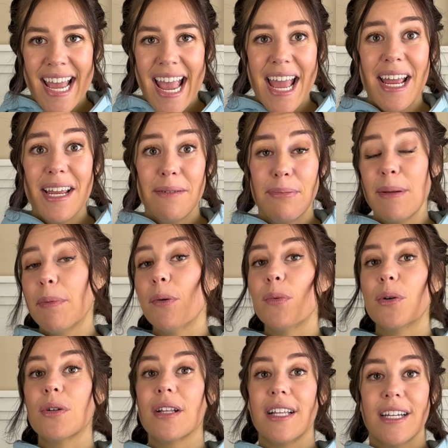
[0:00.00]
and people
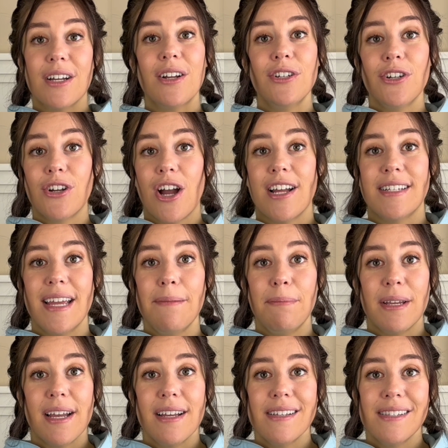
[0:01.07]
will click on your content
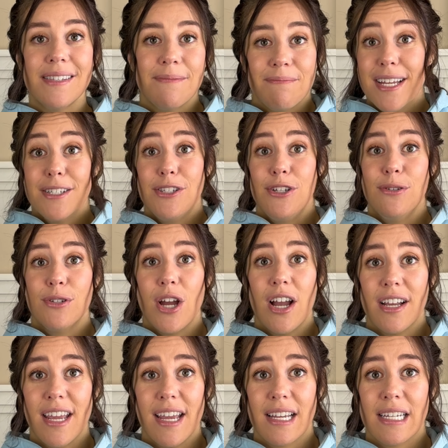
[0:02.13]
because it's you
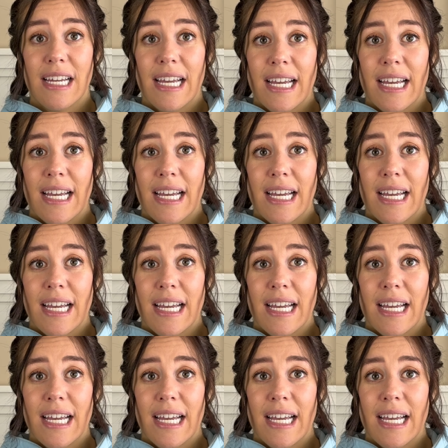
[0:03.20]
talking.